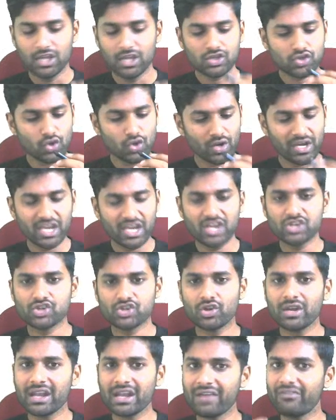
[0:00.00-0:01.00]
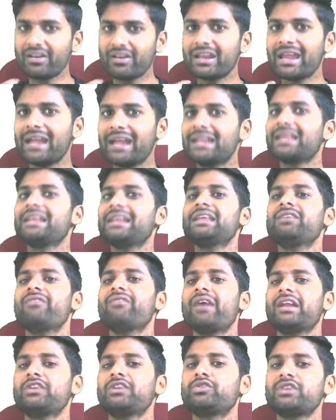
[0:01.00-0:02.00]
So, ratio never get any
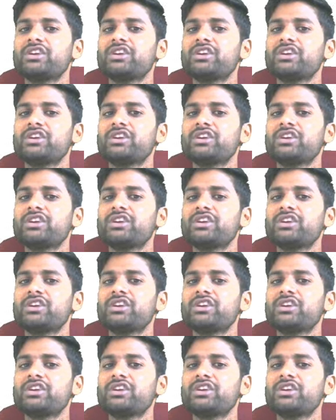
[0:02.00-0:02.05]
value.